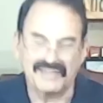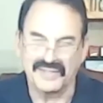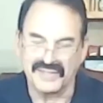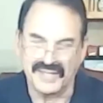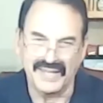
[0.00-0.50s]

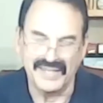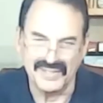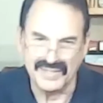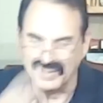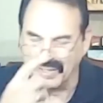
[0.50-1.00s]
issues
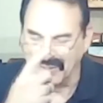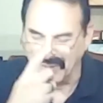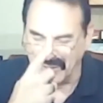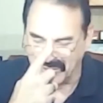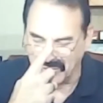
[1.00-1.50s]
can
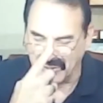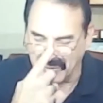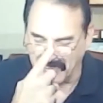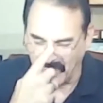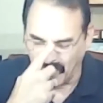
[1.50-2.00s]
help each
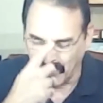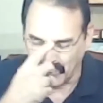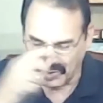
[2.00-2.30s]
other. And